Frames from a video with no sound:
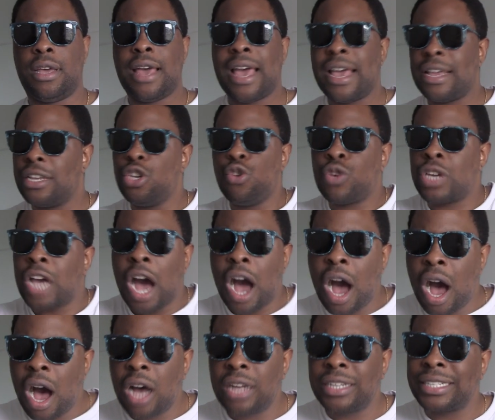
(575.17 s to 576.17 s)
And you
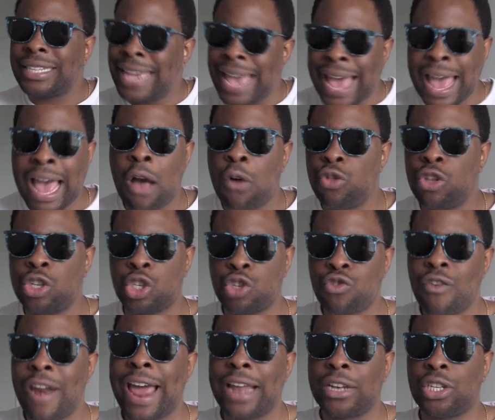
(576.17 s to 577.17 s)
can't get out the
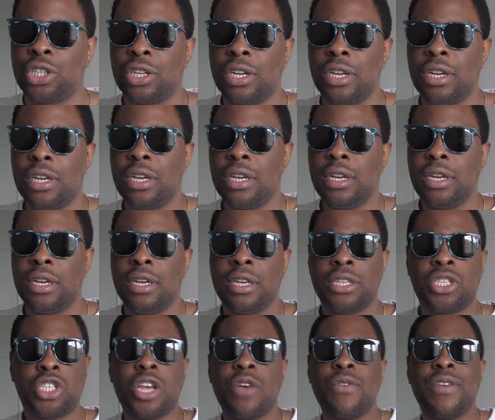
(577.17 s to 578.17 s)
scratch.
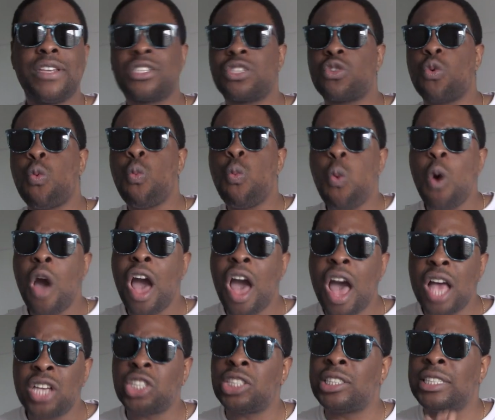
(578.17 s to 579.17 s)
So it's the
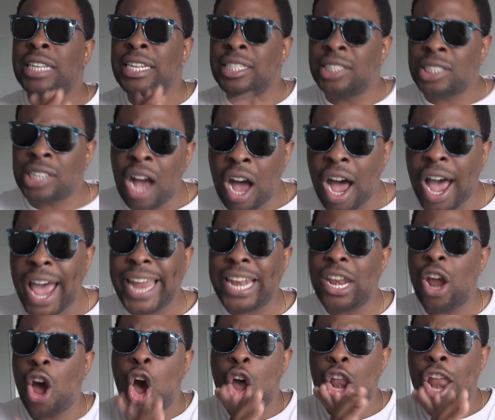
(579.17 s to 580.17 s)
worst
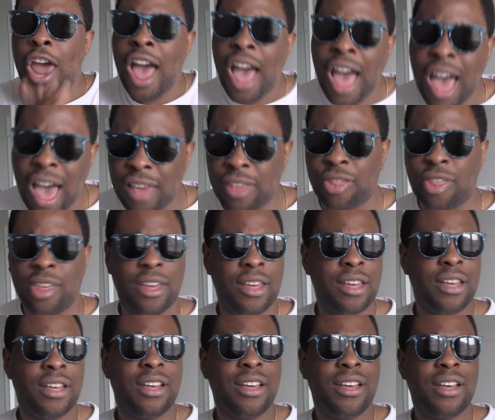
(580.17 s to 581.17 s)
design on earth.
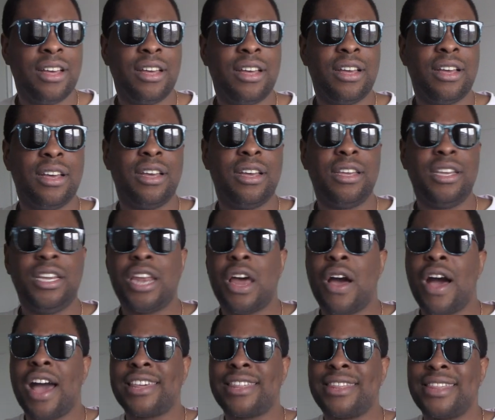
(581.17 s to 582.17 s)
You
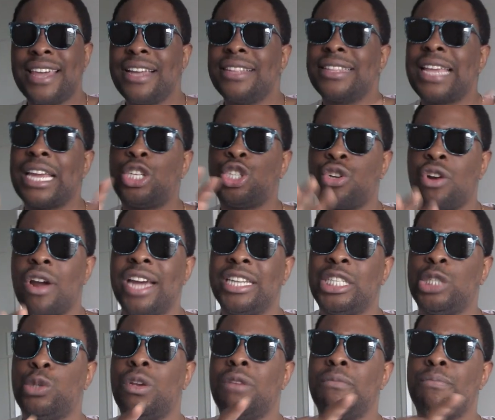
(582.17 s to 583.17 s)
know, I think they
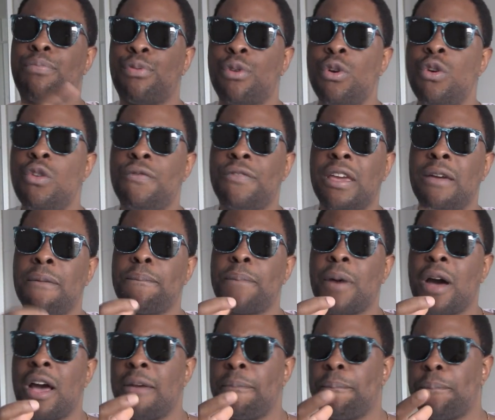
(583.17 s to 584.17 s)
tried to improve it
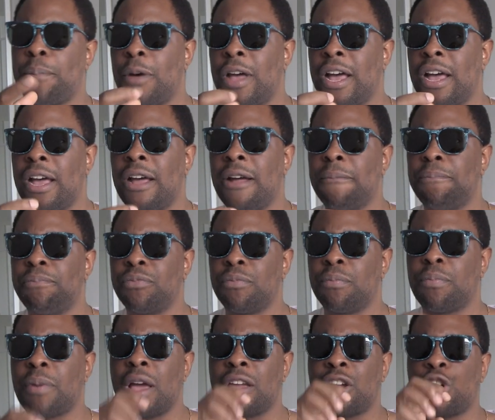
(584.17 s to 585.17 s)
by,
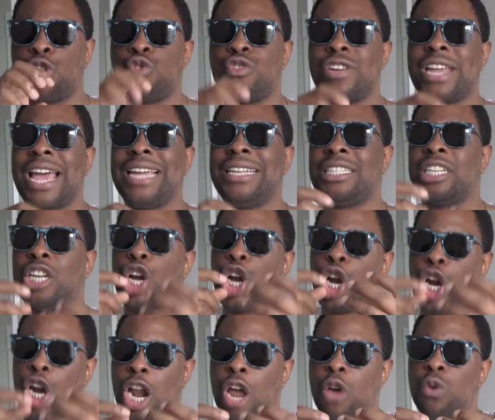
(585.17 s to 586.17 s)
um, by creating a
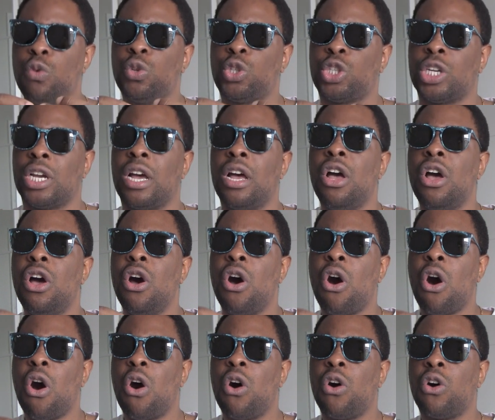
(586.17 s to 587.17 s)
closure
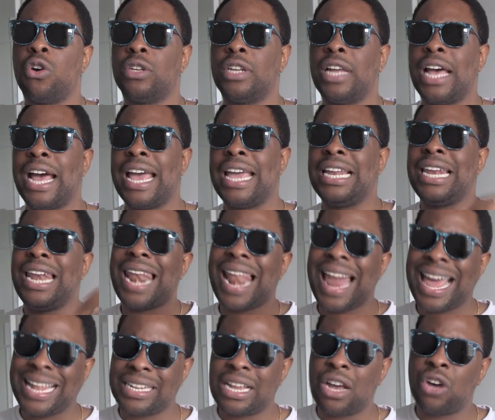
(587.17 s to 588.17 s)
on a,
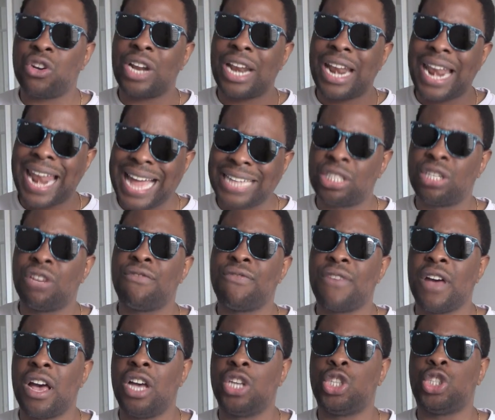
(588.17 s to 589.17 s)
lat on a latter
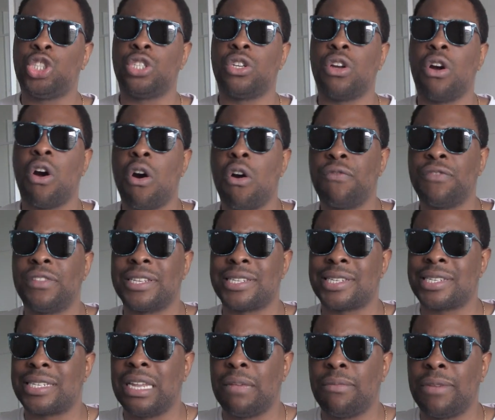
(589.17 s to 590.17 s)
version of the
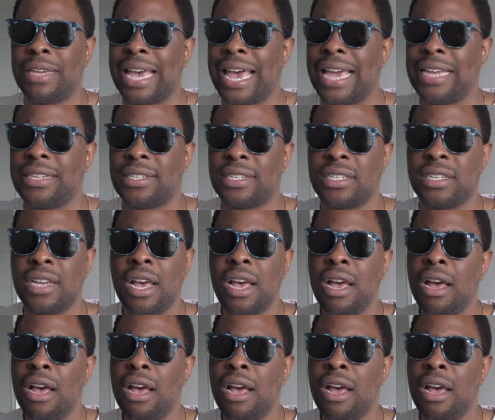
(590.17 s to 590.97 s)
slip cases,